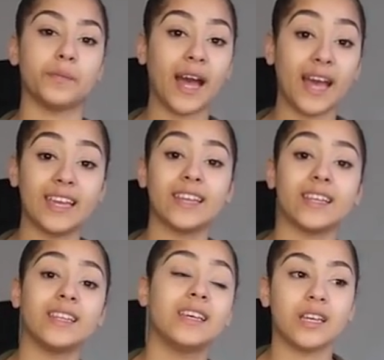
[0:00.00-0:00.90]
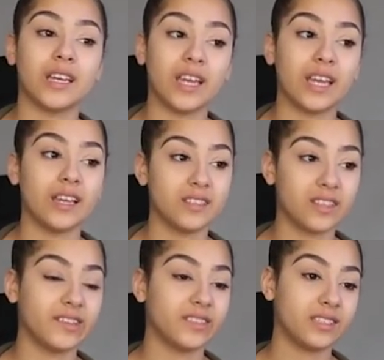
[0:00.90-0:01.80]
pain it
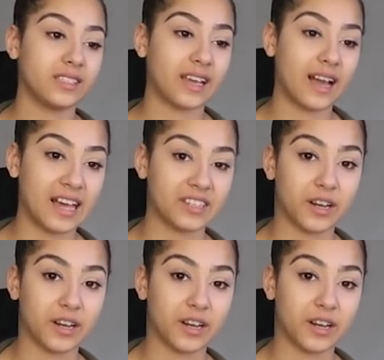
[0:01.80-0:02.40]
does add